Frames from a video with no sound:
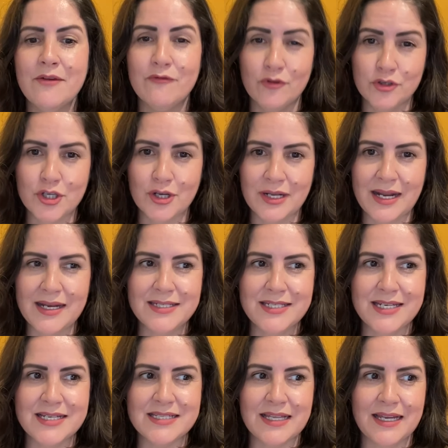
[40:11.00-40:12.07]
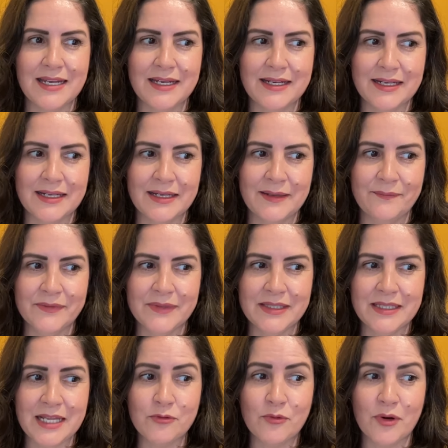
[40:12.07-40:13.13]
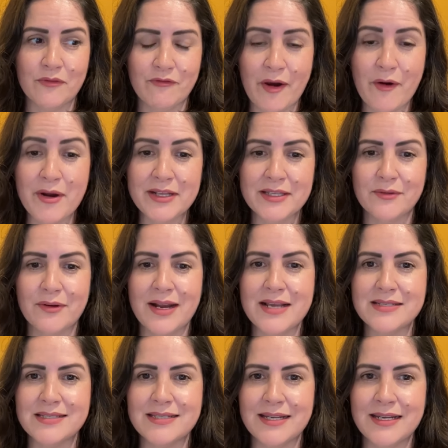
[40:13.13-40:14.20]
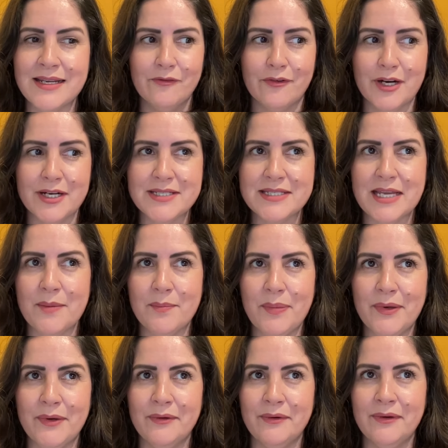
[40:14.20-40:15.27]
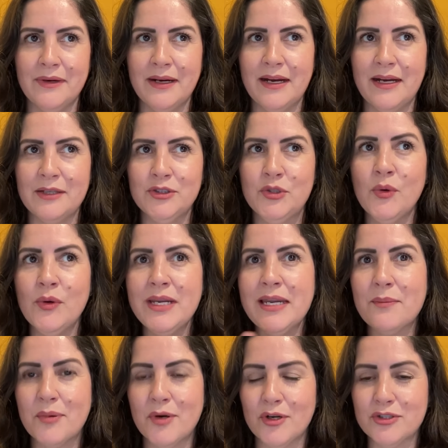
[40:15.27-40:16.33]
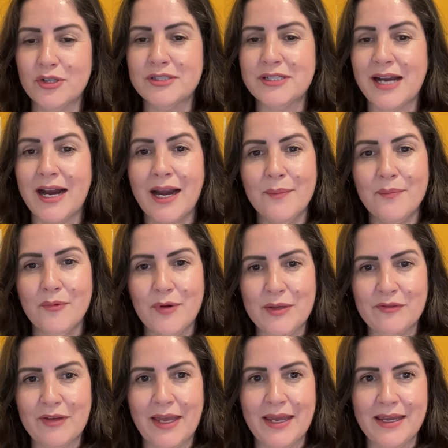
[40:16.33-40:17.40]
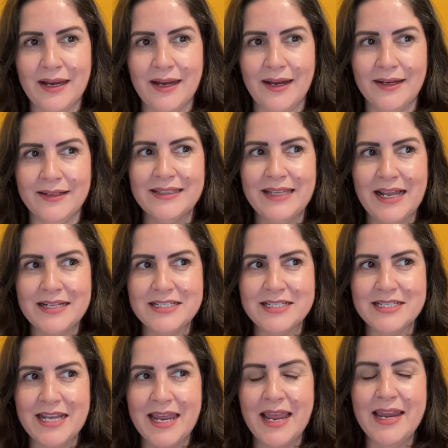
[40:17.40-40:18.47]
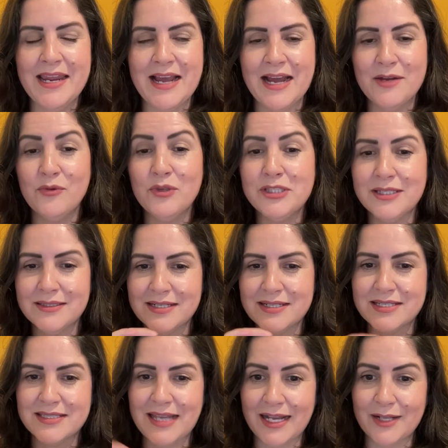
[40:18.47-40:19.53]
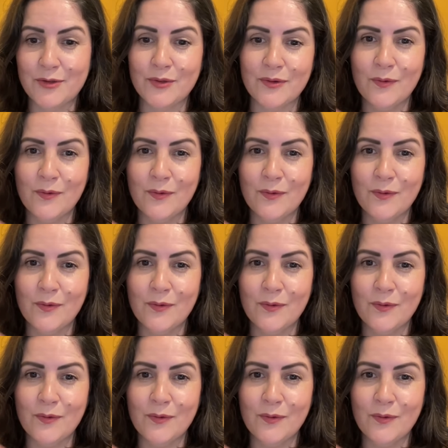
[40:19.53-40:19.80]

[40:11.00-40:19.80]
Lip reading: functionalities like that were very interesting. For example, doing a prototype with AI, that the AI would understand